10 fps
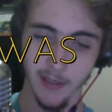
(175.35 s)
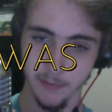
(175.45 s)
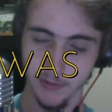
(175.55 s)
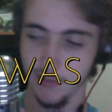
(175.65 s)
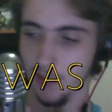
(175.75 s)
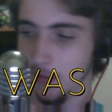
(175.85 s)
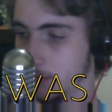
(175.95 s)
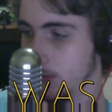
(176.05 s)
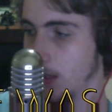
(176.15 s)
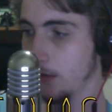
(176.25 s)
I was
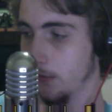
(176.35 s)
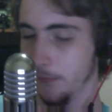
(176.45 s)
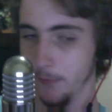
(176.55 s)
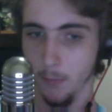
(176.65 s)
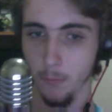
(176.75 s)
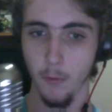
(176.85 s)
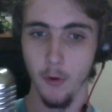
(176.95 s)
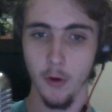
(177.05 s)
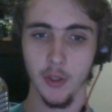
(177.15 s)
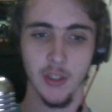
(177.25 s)
out for a
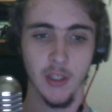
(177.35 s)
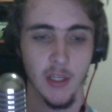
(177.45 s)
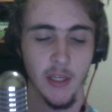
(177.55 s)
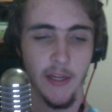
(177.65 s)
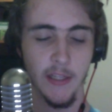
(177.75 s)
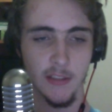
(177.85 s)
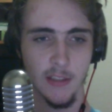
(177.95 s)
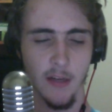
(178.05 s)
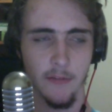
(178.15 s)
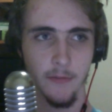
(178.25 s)
walk and
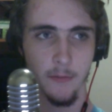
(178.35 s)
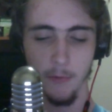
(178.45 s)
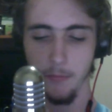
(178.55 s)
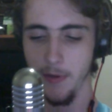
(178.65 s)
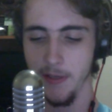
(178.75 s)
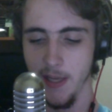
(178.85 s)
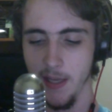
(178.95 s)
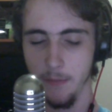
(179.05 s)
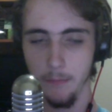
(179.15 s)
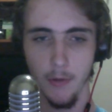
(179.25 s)
stuff with my nan
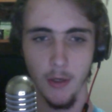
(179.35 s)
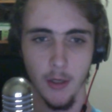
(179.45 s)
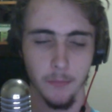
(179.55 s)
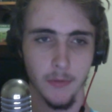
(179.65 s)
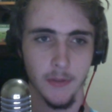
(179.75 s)
and pop.